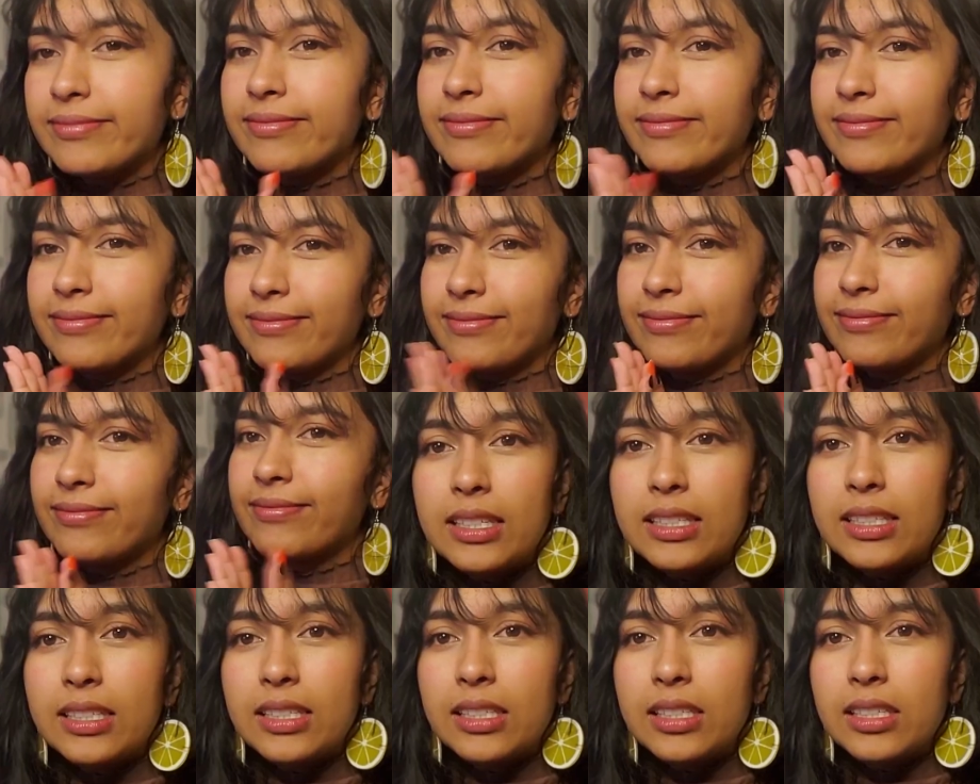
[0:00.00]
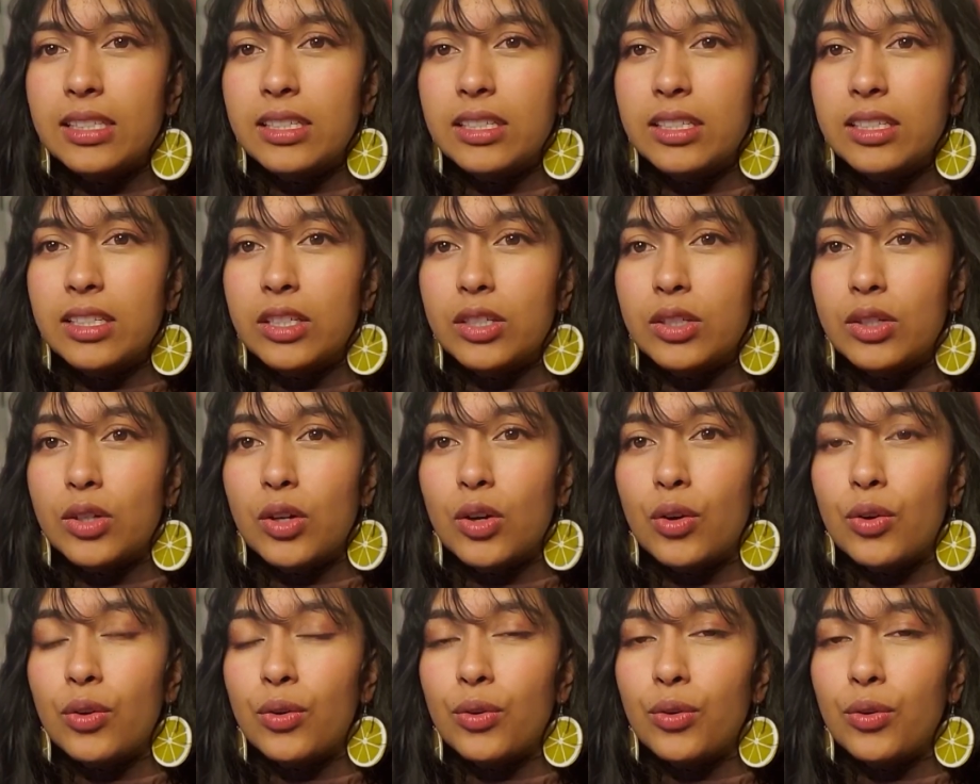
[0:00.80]
think this could
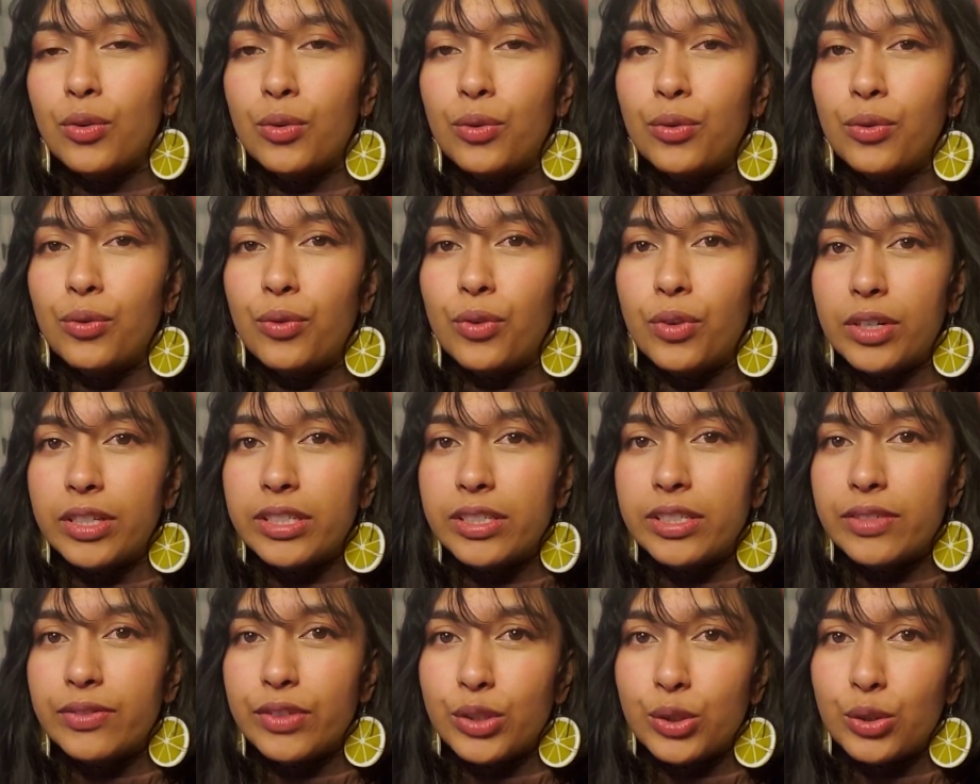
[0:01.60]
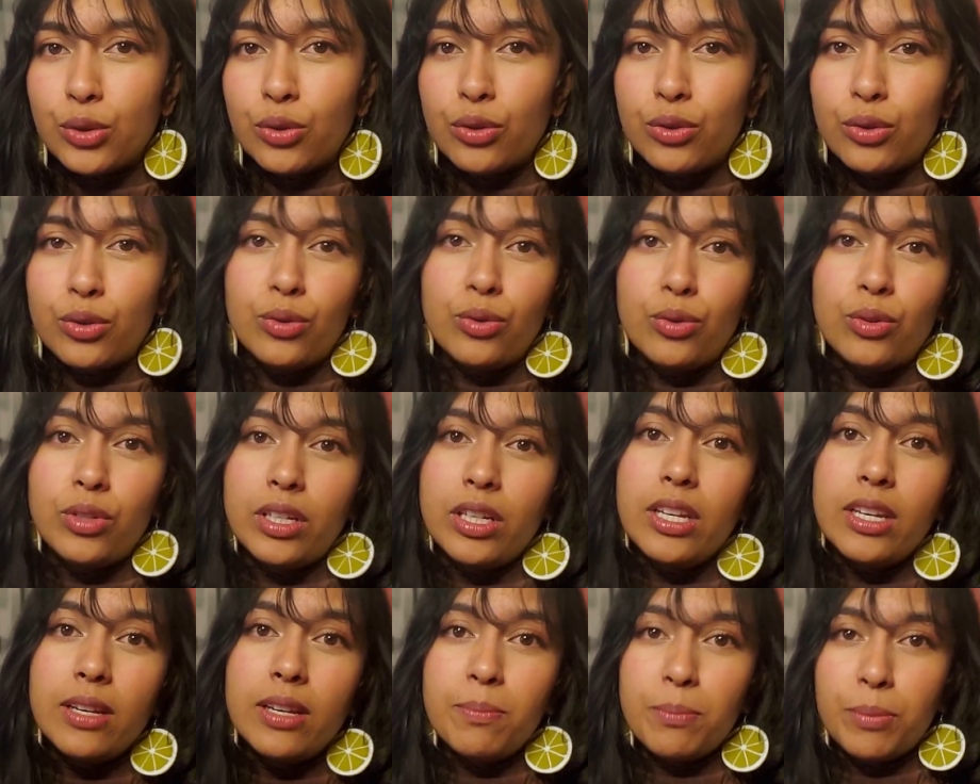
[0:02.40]
go for individuals who
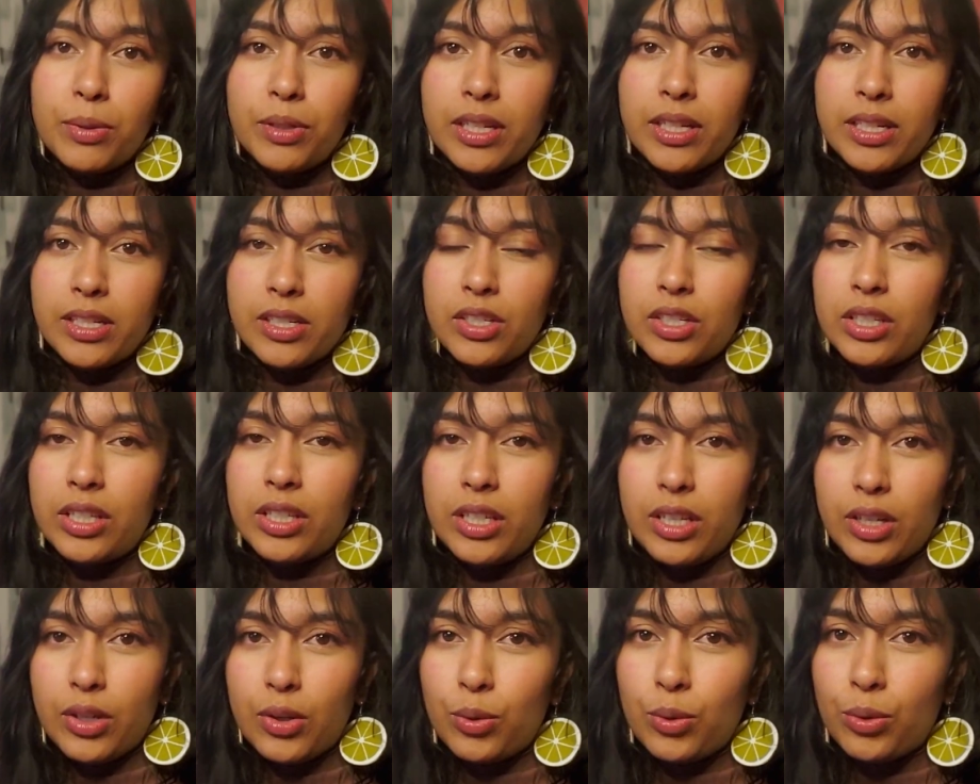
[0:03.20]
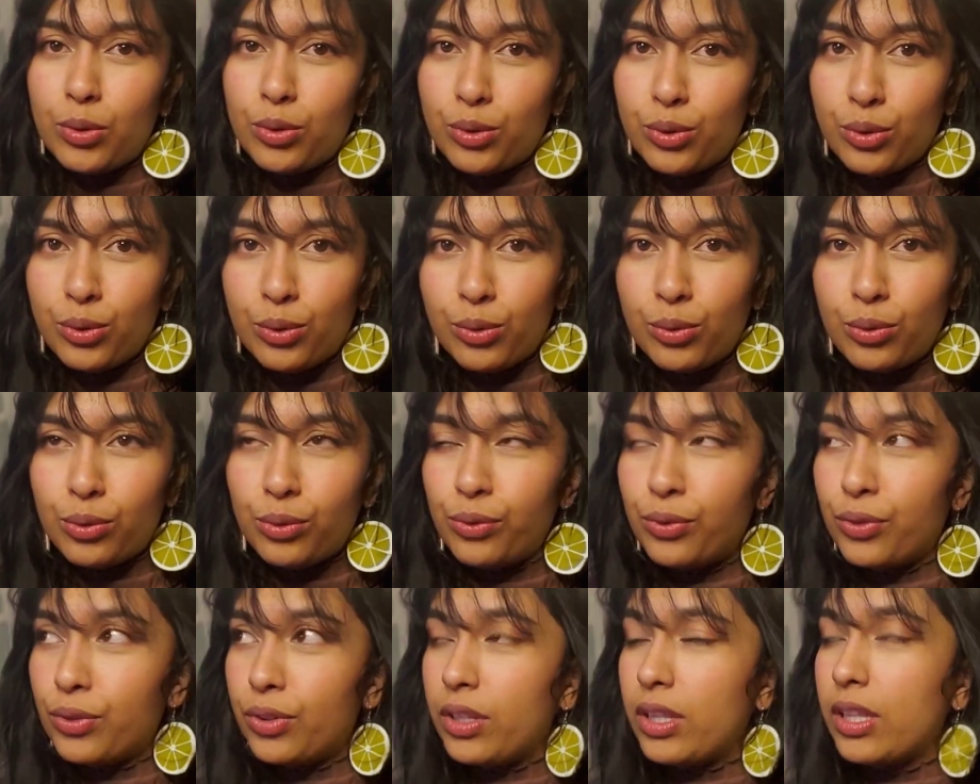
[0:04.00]
didn't potentially go to
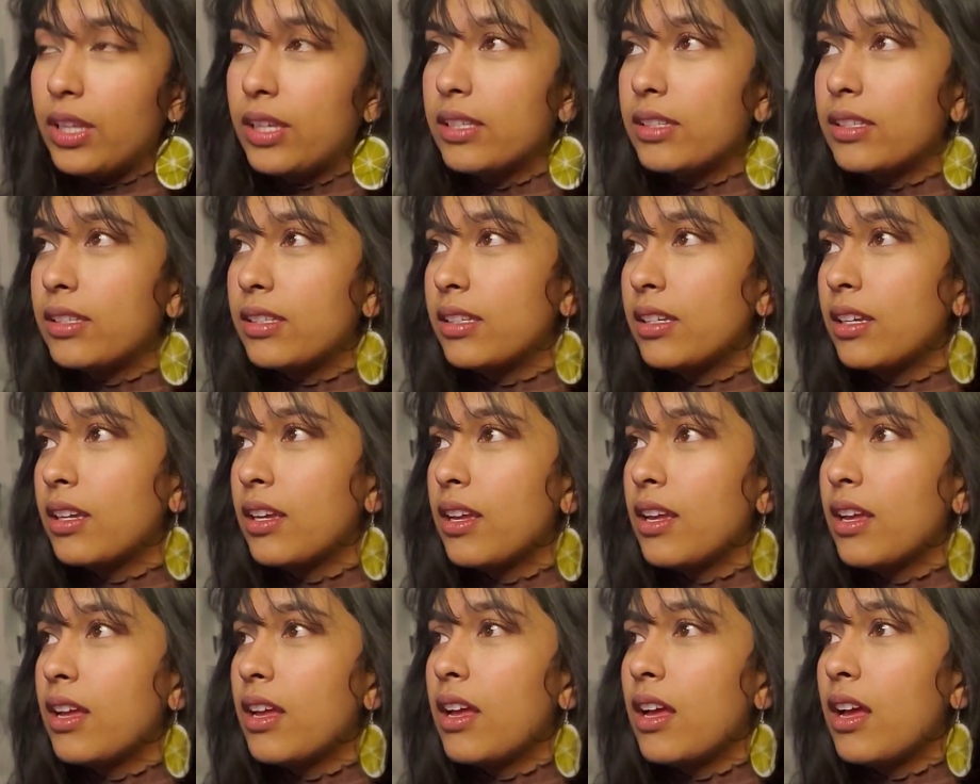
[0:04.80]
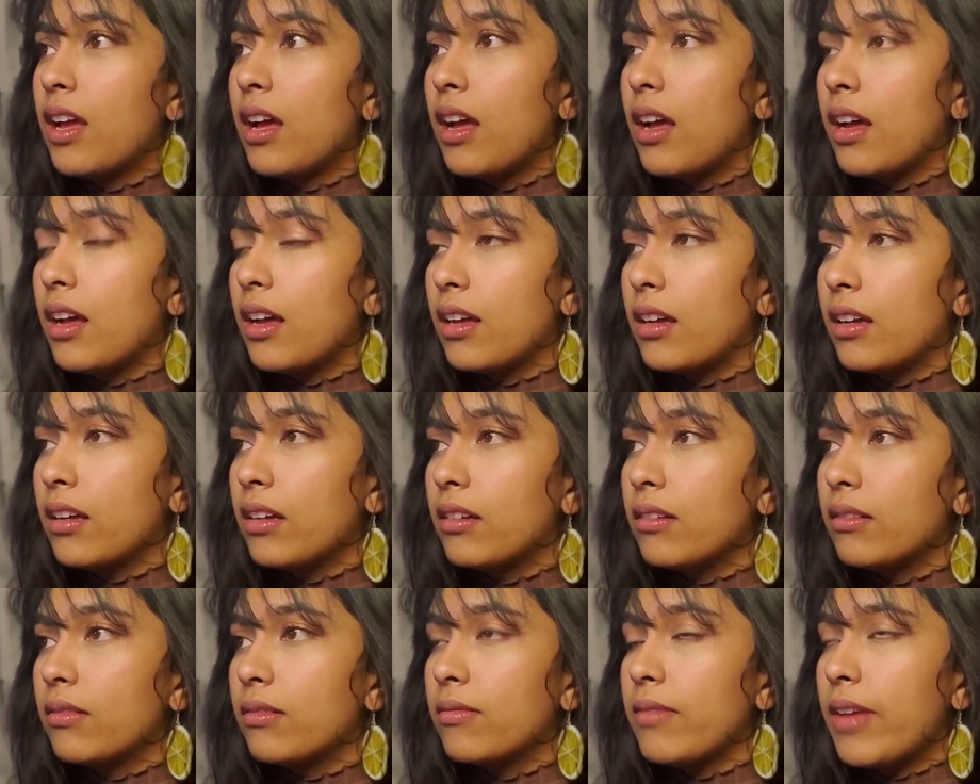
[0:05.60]
school for this,
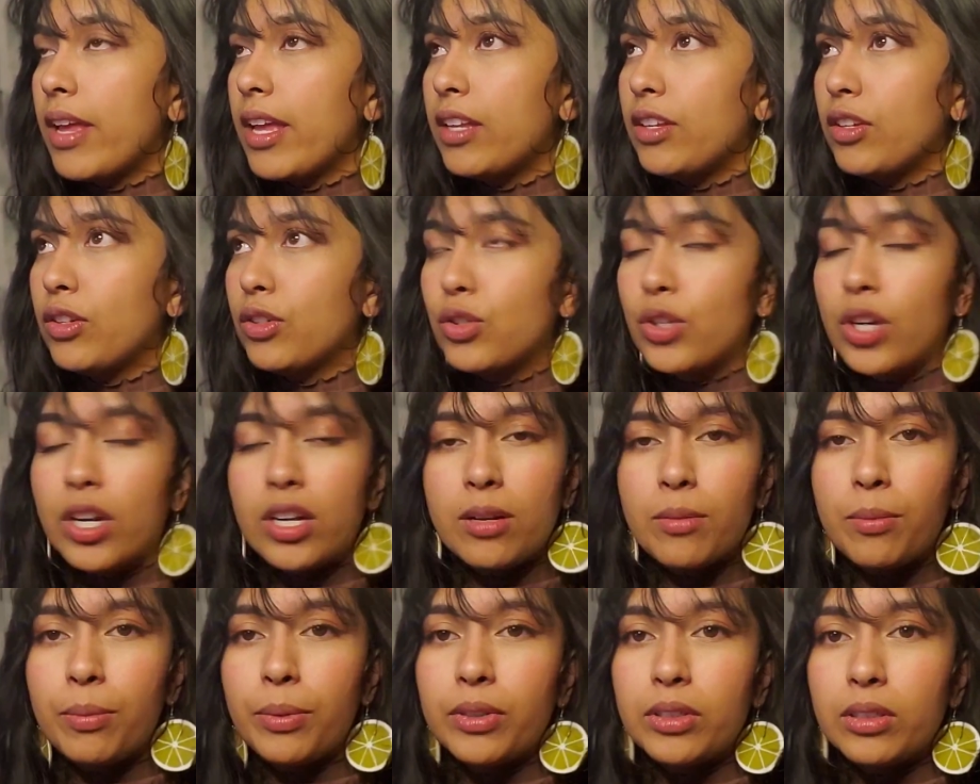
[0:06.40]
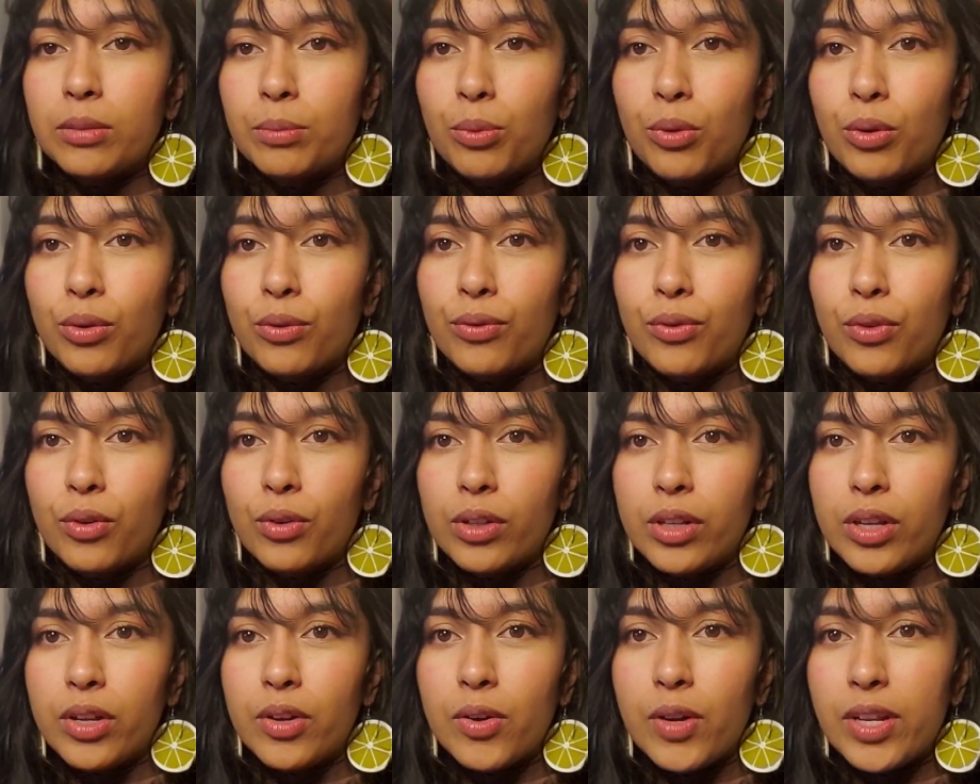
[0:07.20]
and you're trying to build a
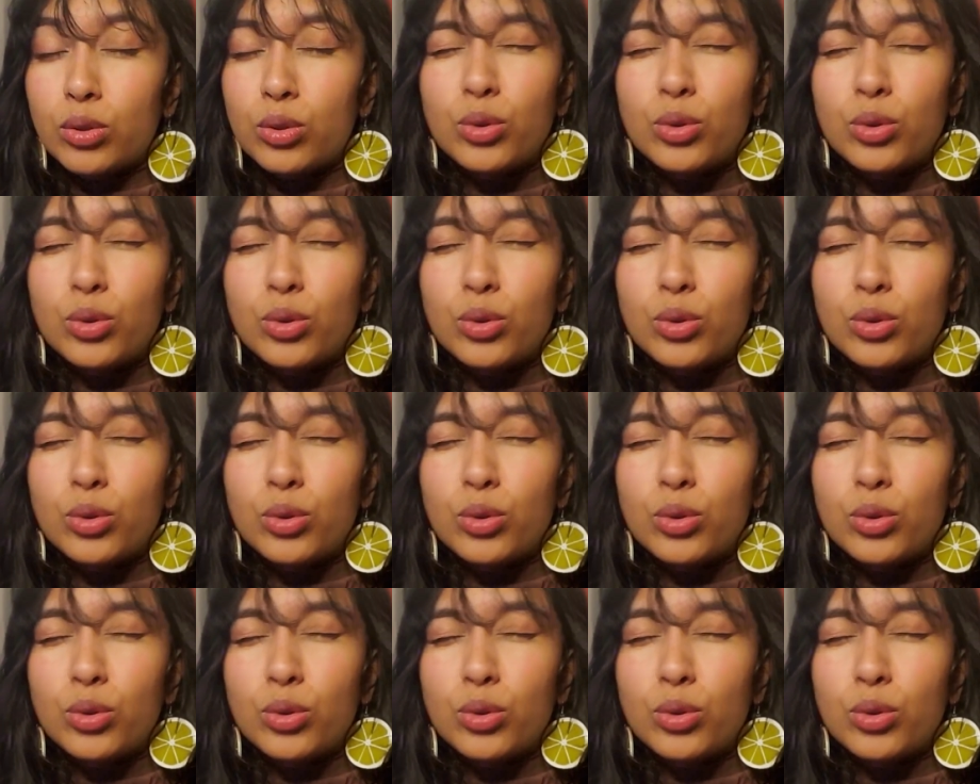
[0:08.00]
portfolio.